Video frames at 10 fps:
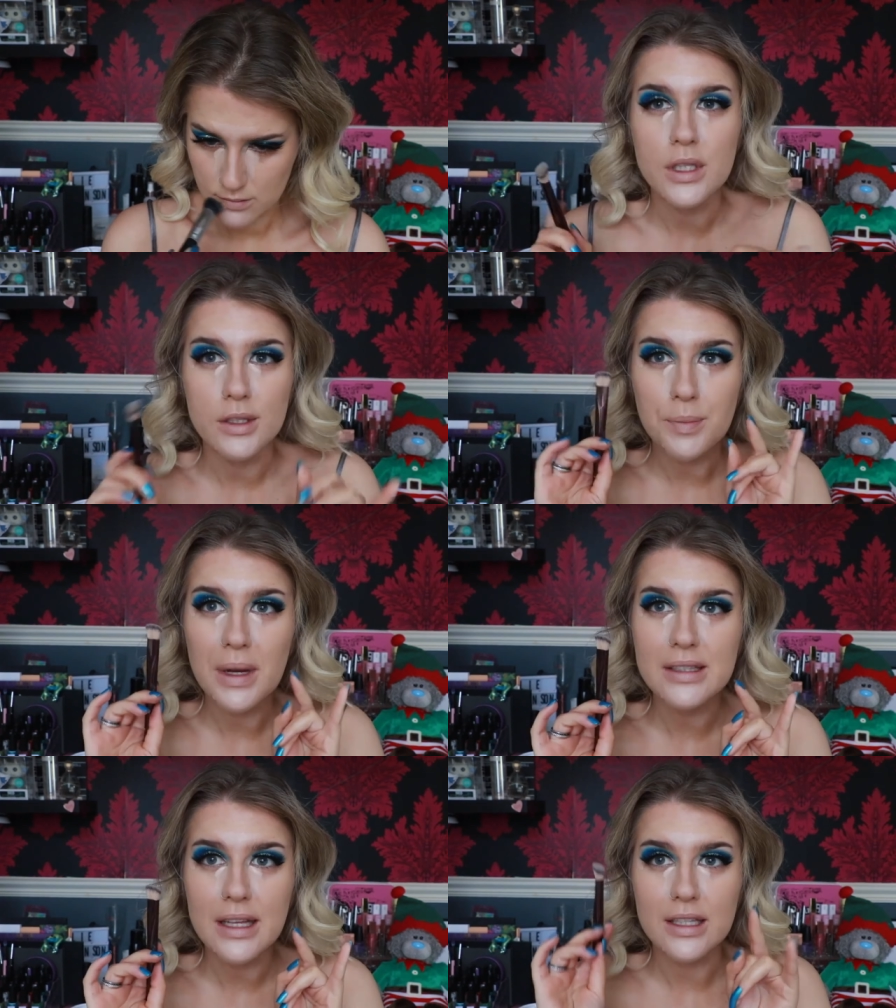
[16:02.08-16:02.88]
So to
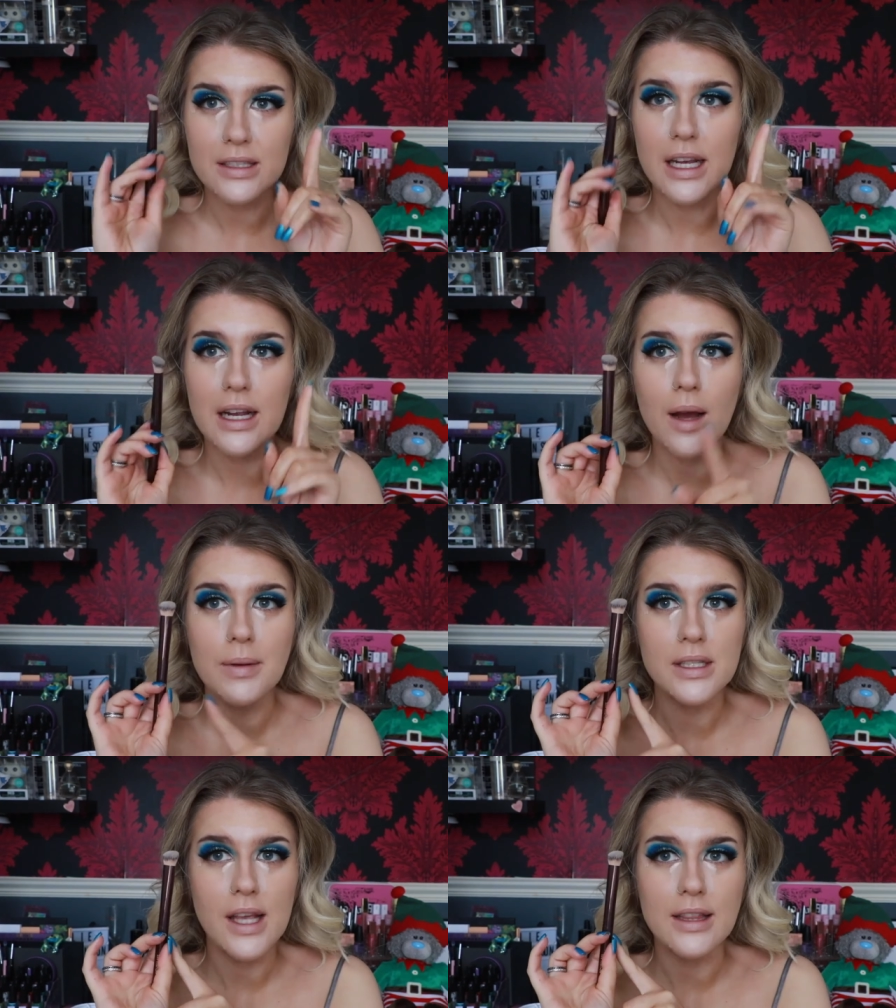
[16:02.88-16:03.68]
blend out the concealer, I'm
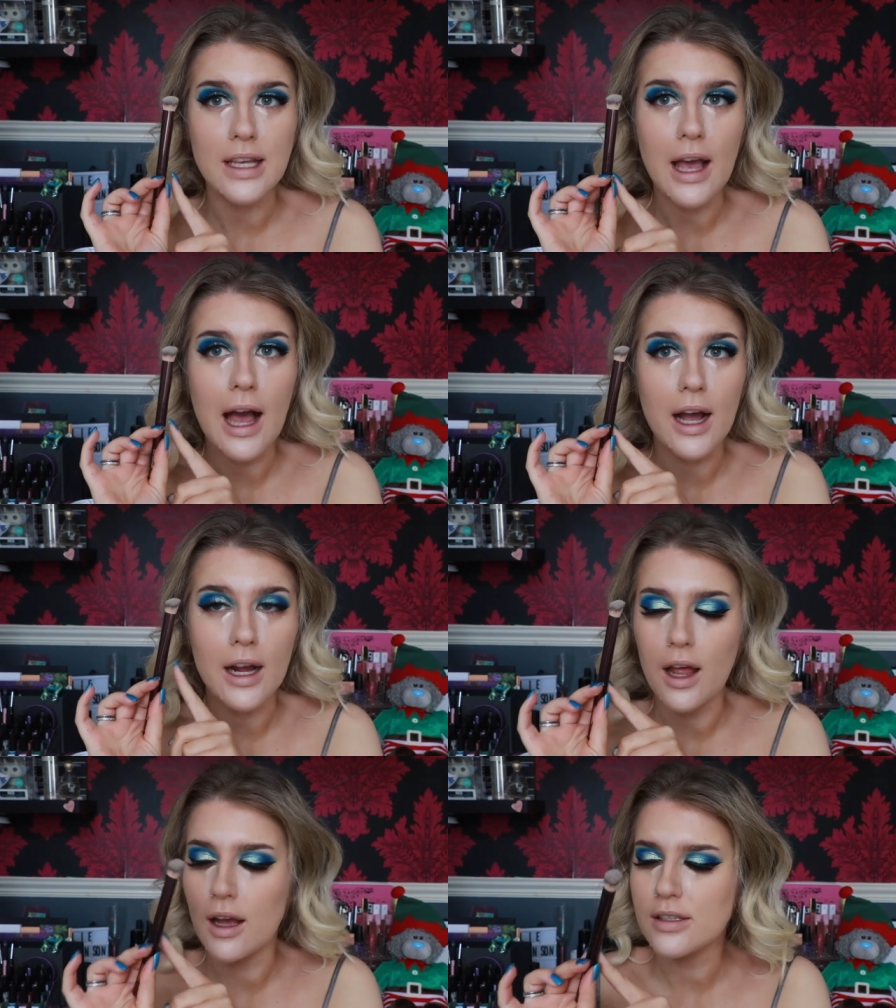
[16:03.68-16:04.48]
going to take the
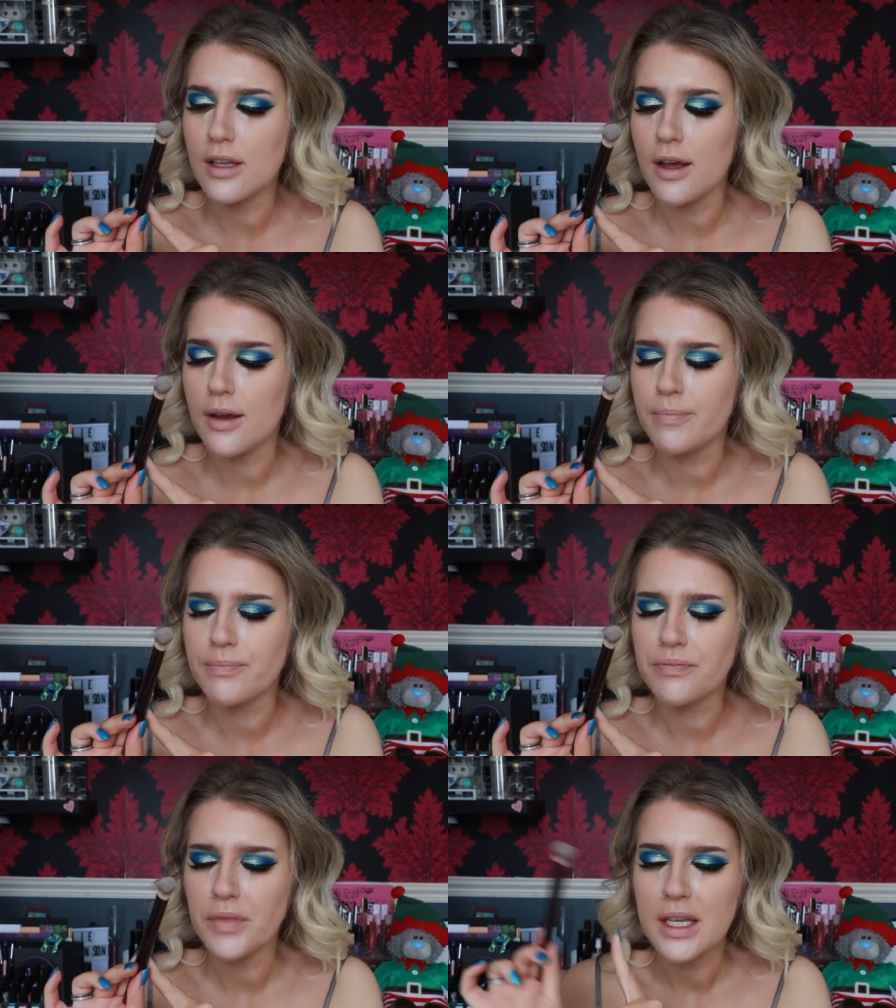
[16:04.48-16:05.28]
Hourglass
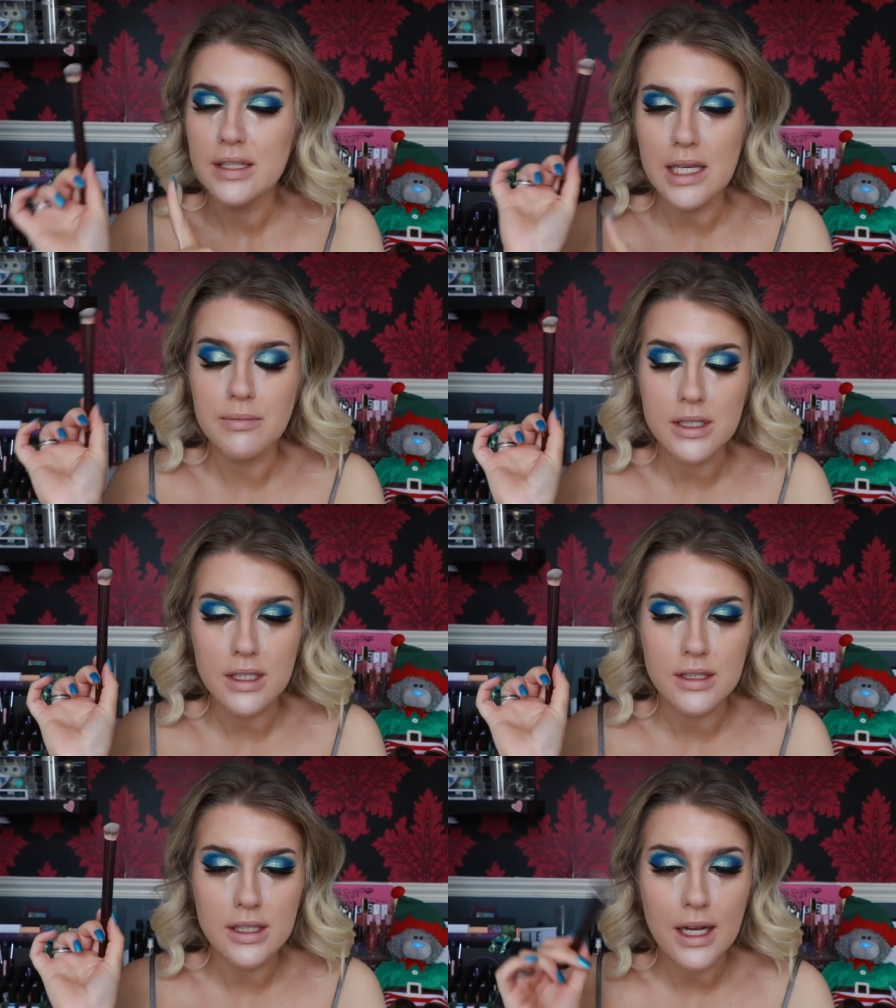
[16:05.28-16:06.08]
um, Seamless
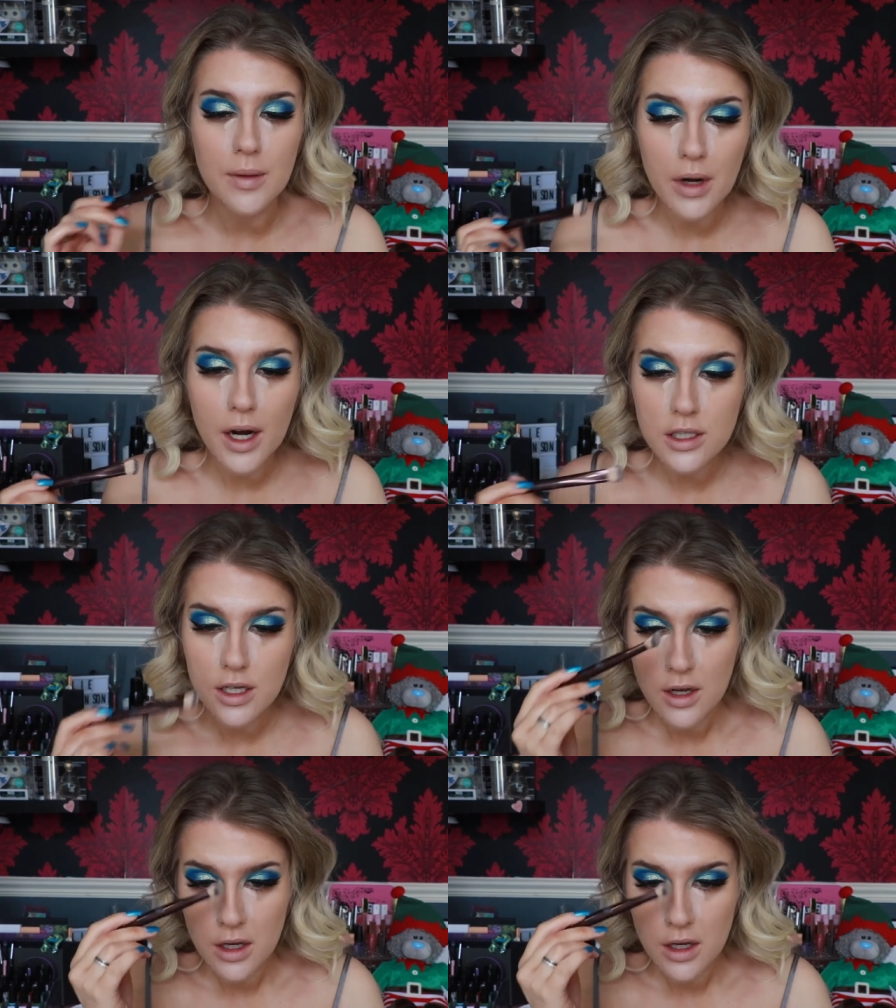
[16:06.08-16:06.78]
Concealer Brush.